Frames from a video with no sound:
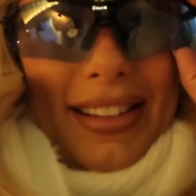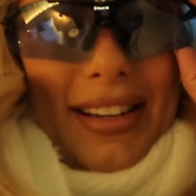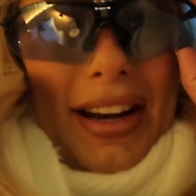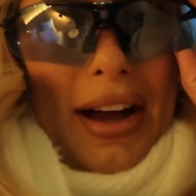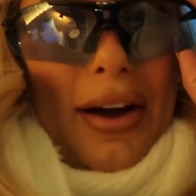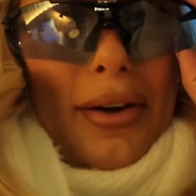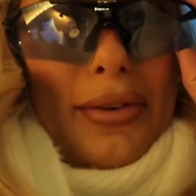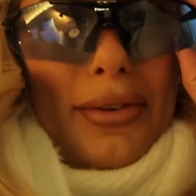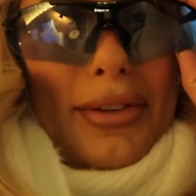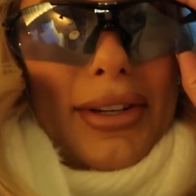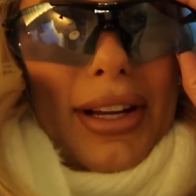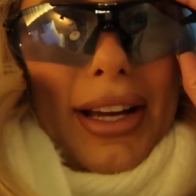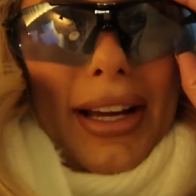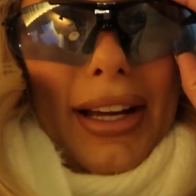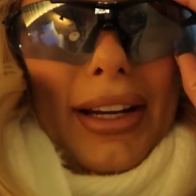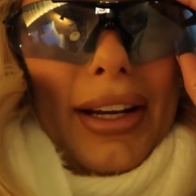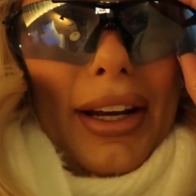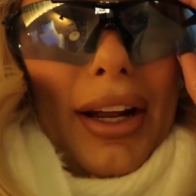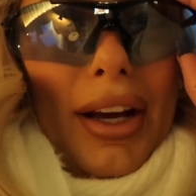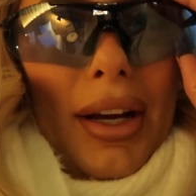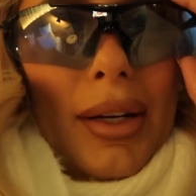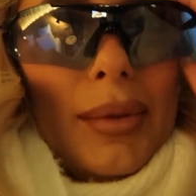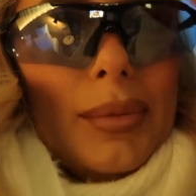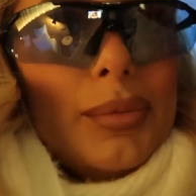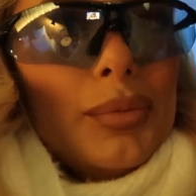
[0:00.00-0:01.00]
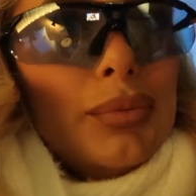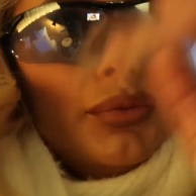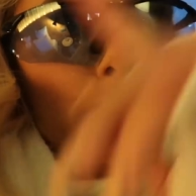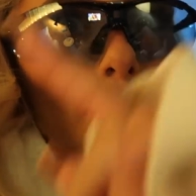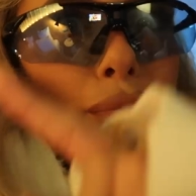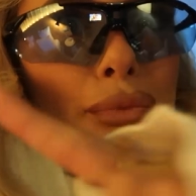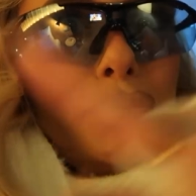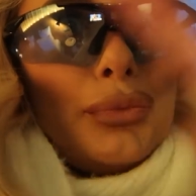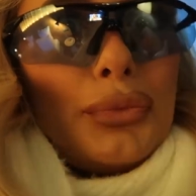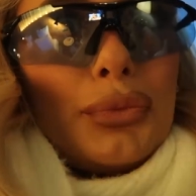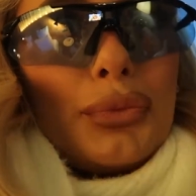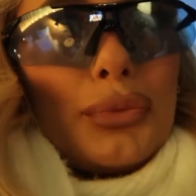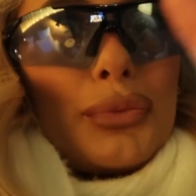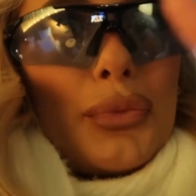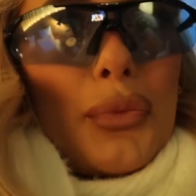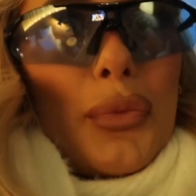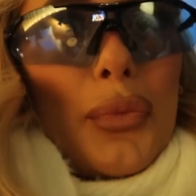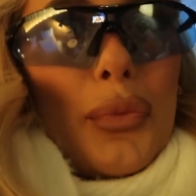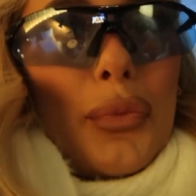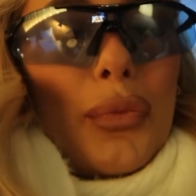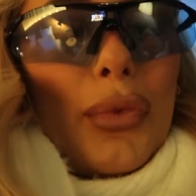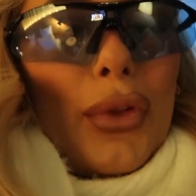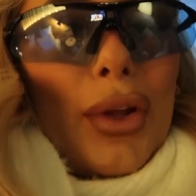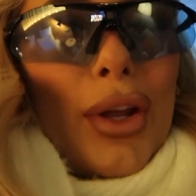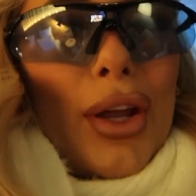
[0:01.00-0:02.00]
Snowden.
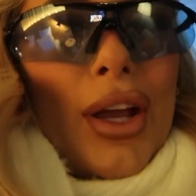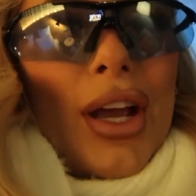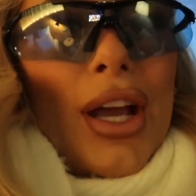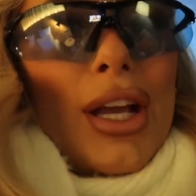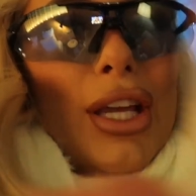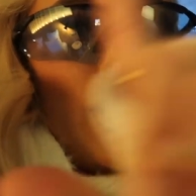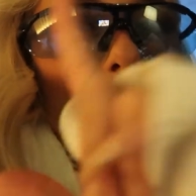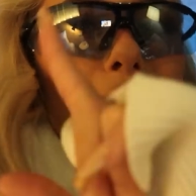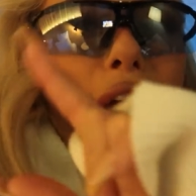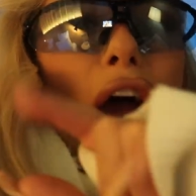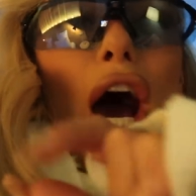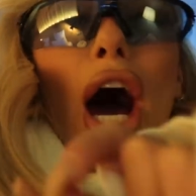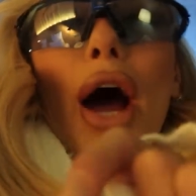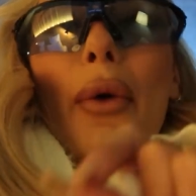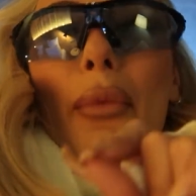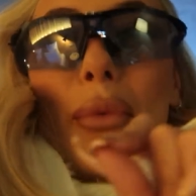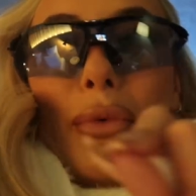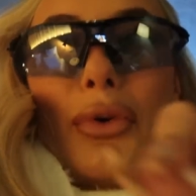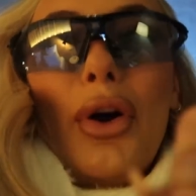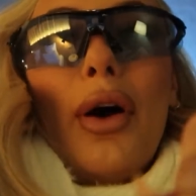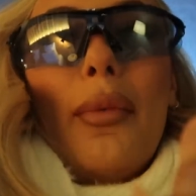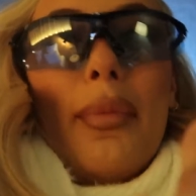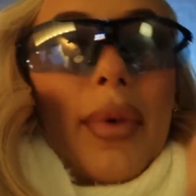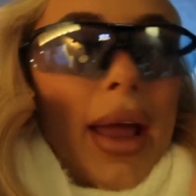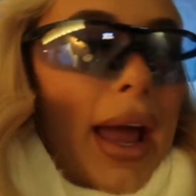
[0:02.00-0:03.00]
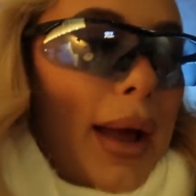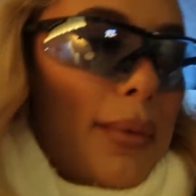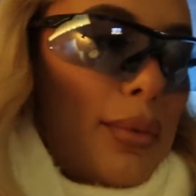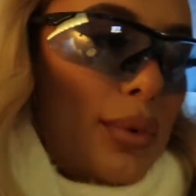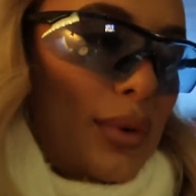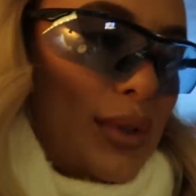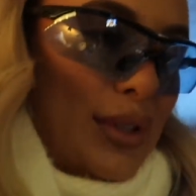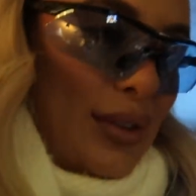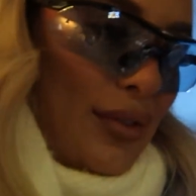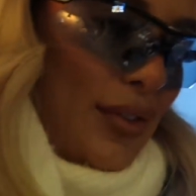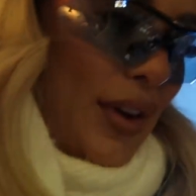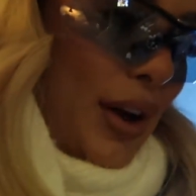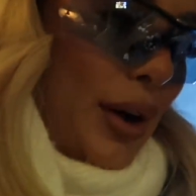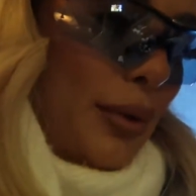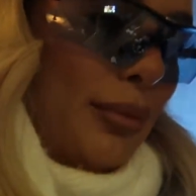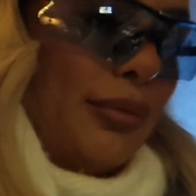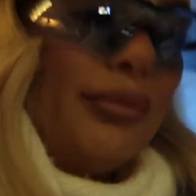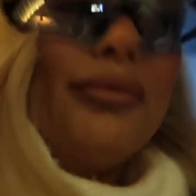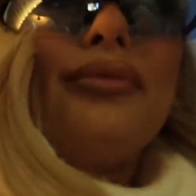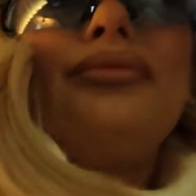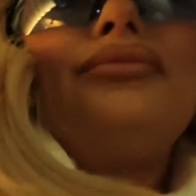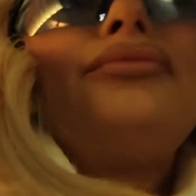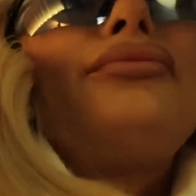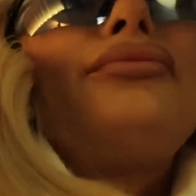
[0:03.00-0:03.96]
Yeah, I will not be able to film.